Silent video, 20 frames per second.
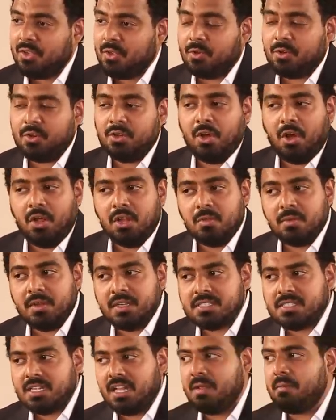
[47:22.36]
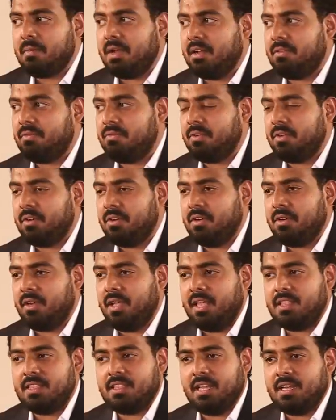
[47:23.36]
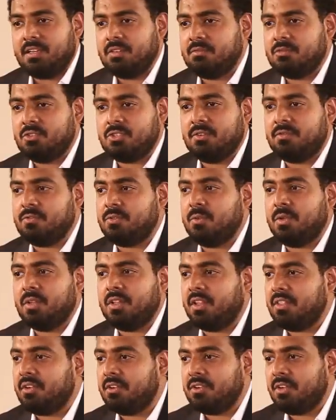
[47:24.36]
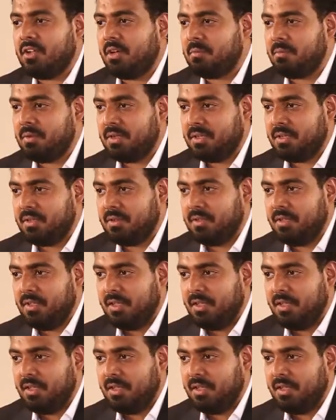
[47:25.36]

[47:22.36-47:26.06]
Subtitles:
you could always tell a metaphor and then shift to another topic.